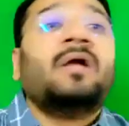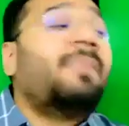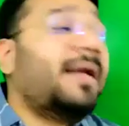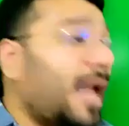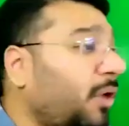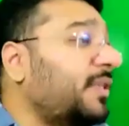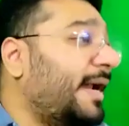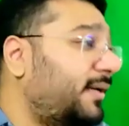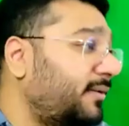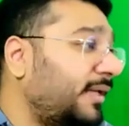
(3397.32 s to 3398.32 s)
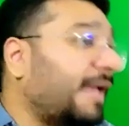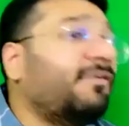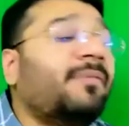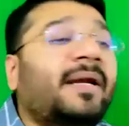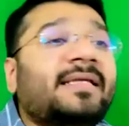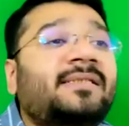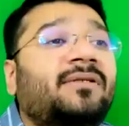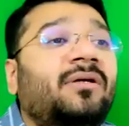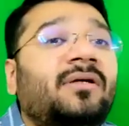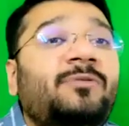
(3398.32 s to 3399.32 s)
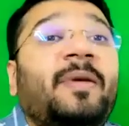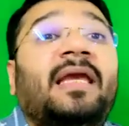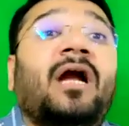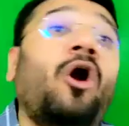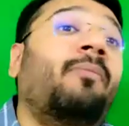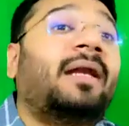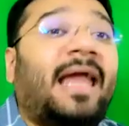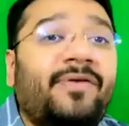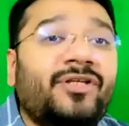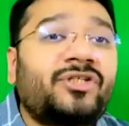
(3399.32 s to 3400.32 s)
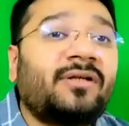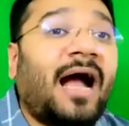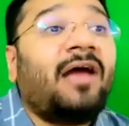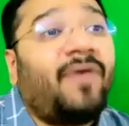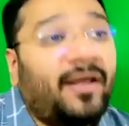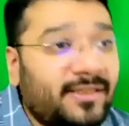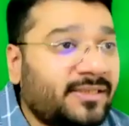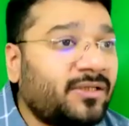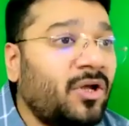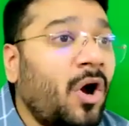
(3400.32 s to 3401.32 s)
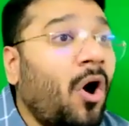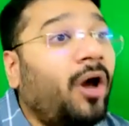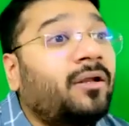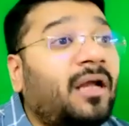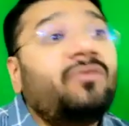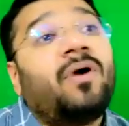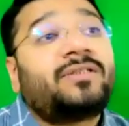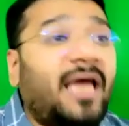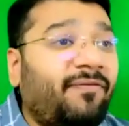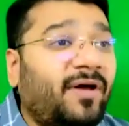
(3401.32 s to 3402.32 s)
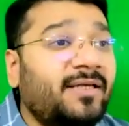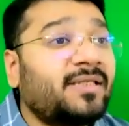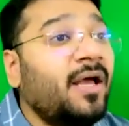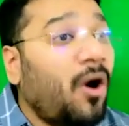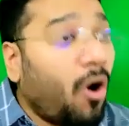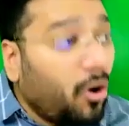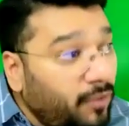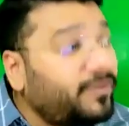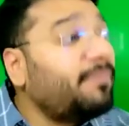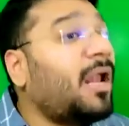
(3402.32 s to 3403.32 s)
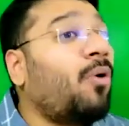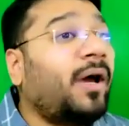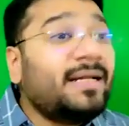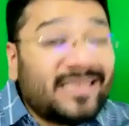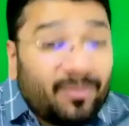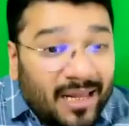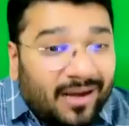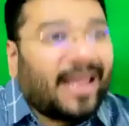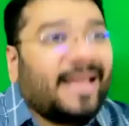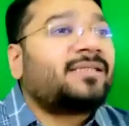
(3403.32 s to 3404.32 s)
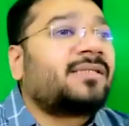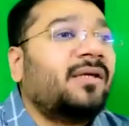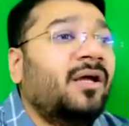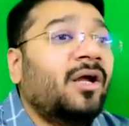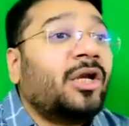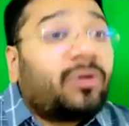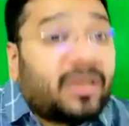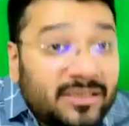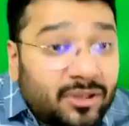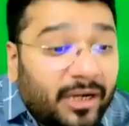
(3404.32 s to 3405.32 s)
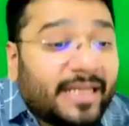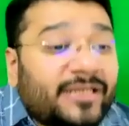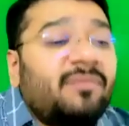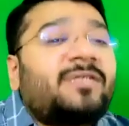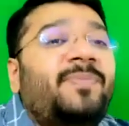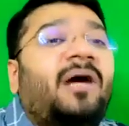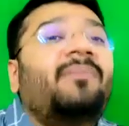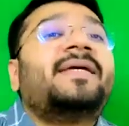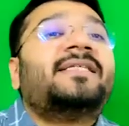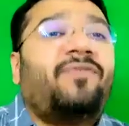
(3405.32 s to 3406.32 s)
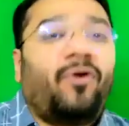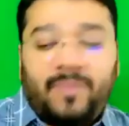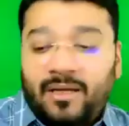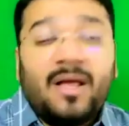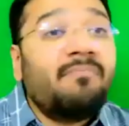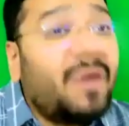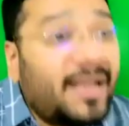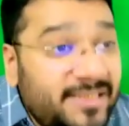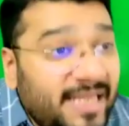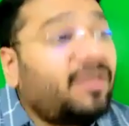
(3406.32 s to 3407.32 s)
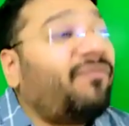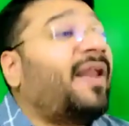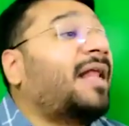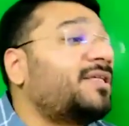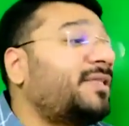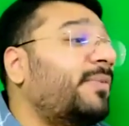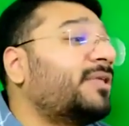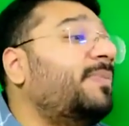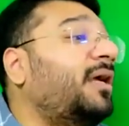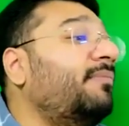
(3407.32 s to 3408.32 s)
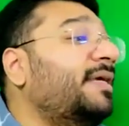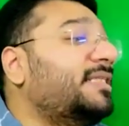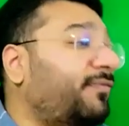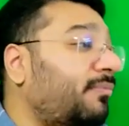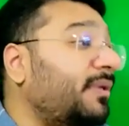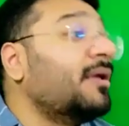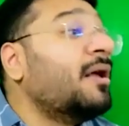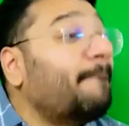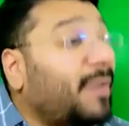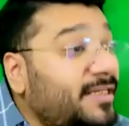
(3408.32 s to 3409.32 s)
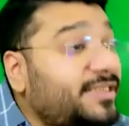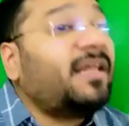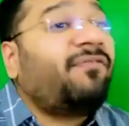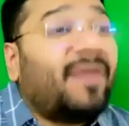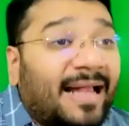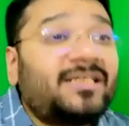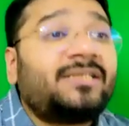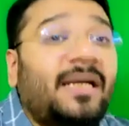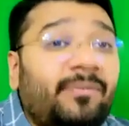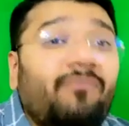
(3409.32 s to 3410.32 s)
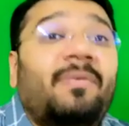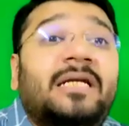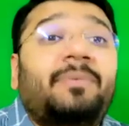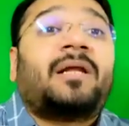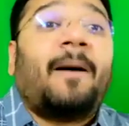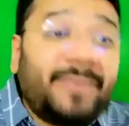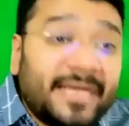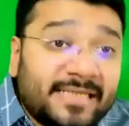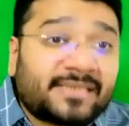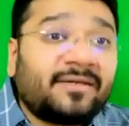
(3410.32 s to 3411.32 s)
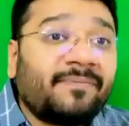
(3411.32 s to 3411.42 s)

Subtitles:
But now that everybody is speaking a common language, IFRS or converged IFRS, all of them now are in similar lines. So consolidation has become easy for me. Merging the financial statement has become easy for me. Merging the financial statement of multiple companies